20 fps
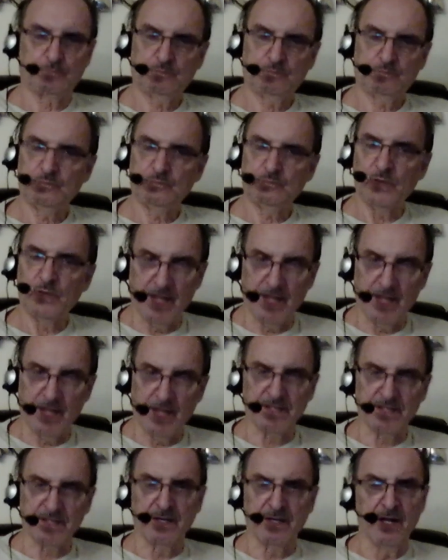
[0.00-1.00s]
It has an
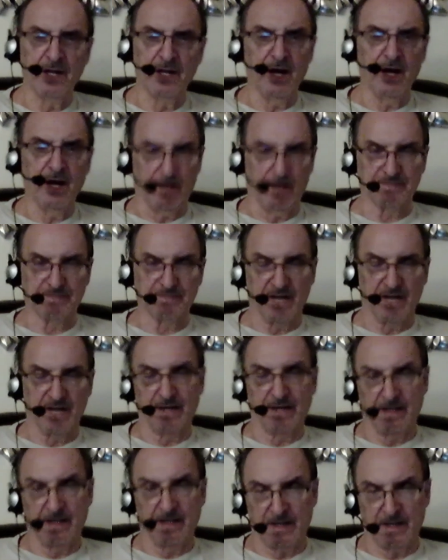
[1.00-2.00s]
upside and
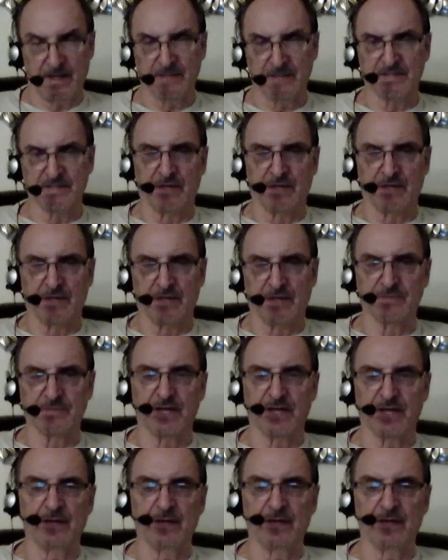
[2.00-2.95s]
it has its downside.